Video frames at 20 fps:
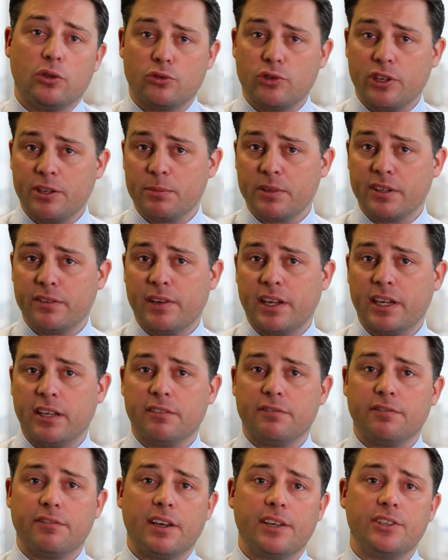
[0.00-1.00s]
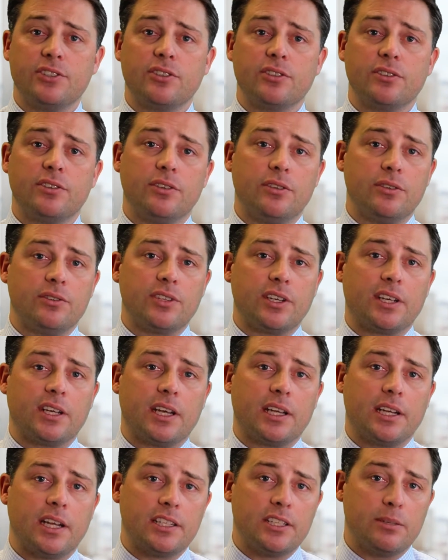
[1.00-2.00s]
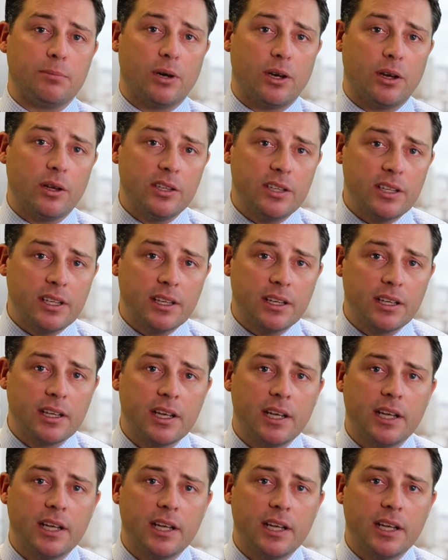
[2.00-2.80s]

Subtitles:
treatment of any infection using an antibiotic.